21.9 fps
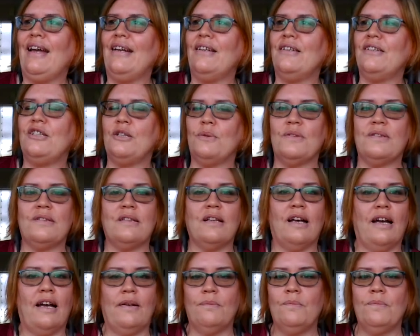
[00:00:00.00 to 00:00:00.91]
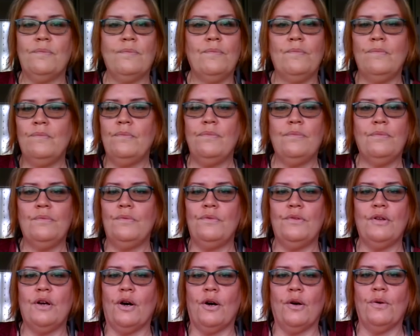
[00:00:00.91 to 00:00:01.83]
And she was like,
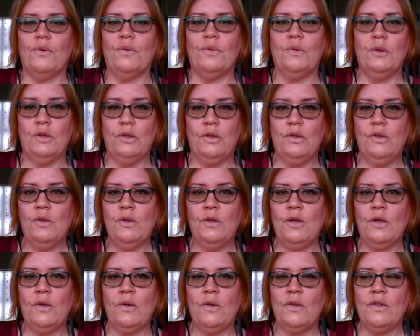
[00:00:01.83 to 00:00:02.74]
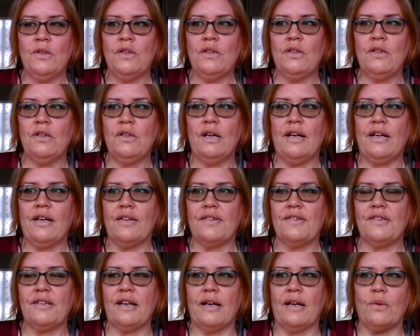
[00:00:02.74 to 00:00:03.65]
no. And I
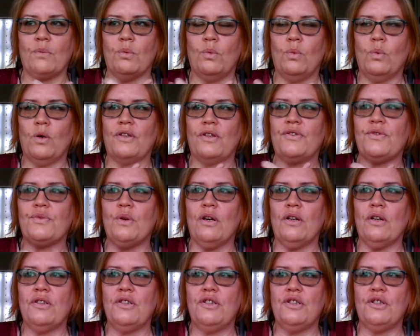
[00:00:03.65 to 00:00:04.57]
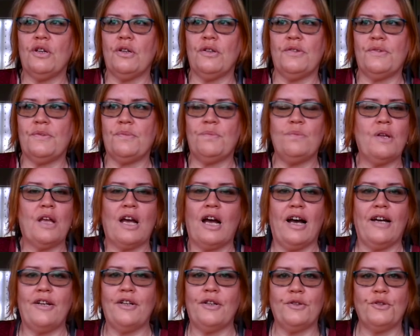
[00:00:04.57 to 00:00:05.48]
was like, well, what's wrong? She goes,
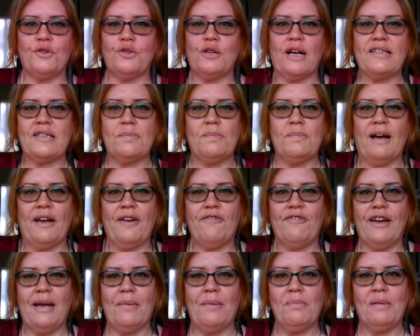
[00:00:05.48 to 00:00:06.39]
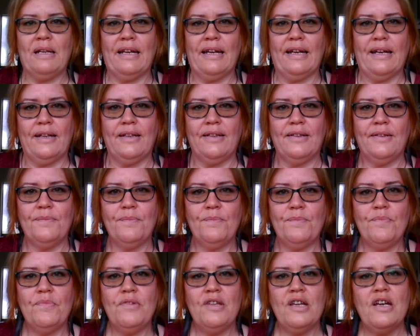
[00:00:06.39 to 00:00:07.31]
I don't trust my family.
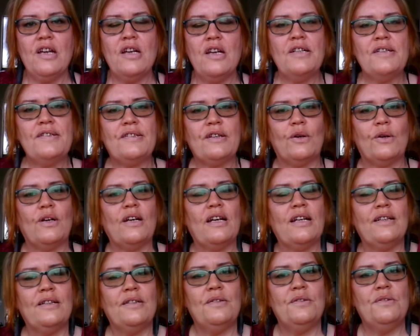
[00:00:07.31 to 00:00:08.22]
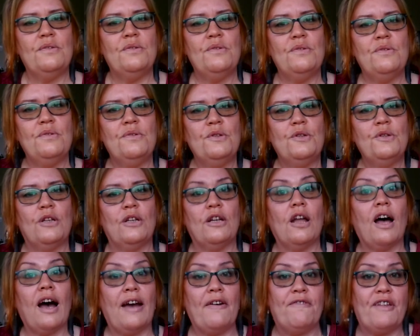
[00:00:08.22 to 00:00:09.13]
So in
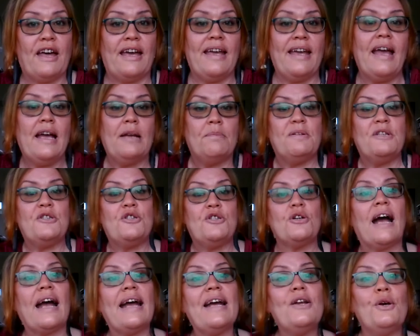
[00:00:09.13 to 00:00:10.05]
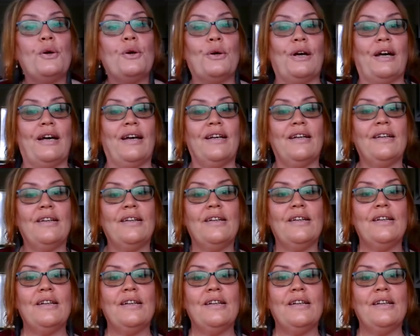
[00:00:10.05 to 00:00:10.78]
life, they had betrayed her,